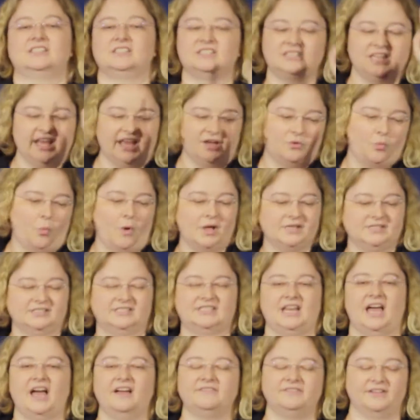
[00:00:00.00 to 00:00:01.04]
is like one
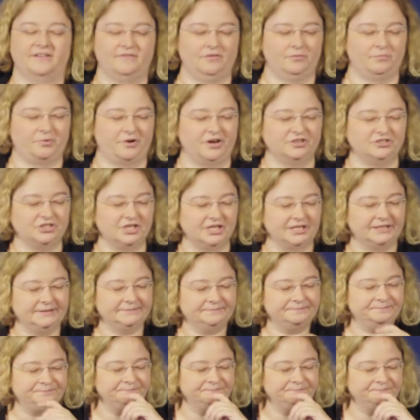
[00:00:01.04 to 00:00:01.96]
staff level project.